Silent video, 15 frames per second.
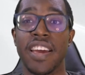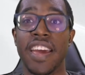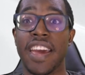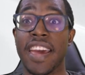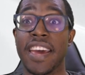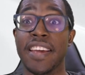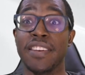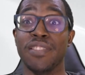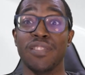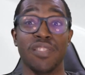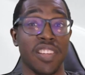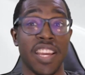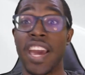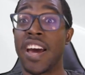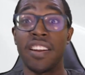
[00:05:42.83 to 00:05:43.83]
And
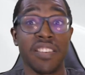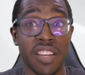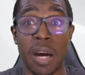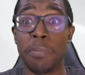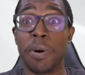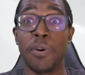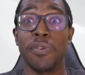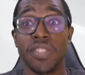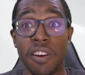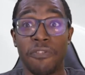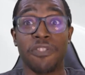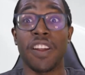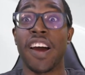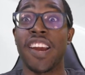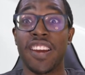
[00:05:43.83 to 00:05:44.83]
yeah, Dumbo is a flying